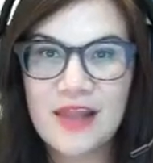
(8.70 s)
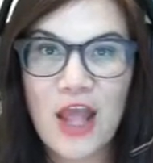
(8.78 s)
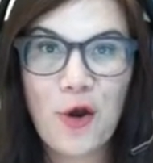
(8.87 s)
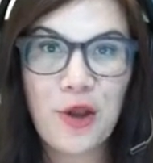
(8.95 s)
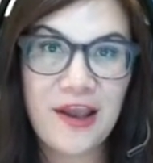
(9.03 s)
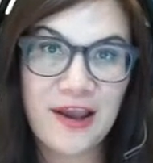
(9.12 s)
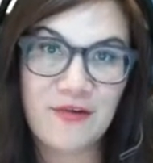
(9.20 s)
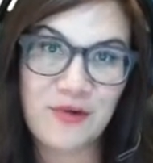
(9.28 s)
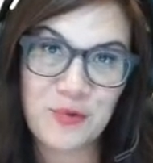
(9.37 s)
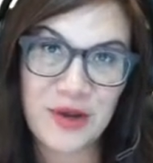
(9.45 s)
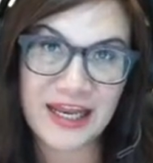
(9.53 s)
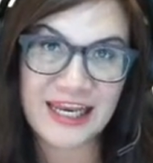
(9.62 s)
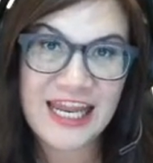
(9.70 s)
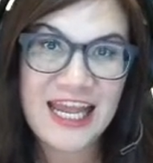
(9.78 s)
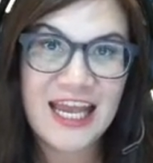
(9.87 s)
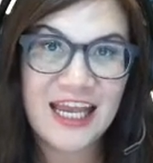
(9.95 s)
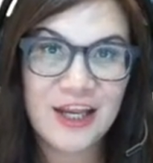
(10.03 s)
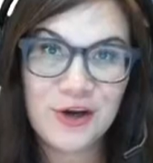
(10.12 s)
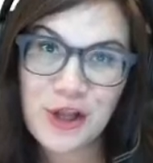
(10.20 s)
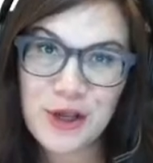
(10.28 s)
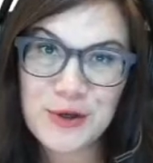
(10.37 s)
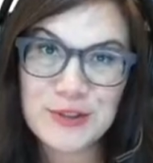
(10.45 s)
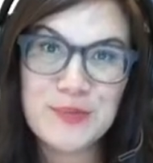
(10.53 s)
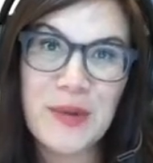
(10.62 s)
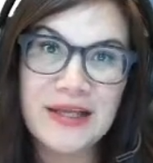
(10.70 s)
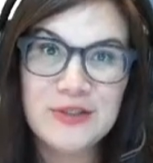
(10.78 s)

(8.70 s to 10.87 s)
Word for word: Okay, everyone, here goes my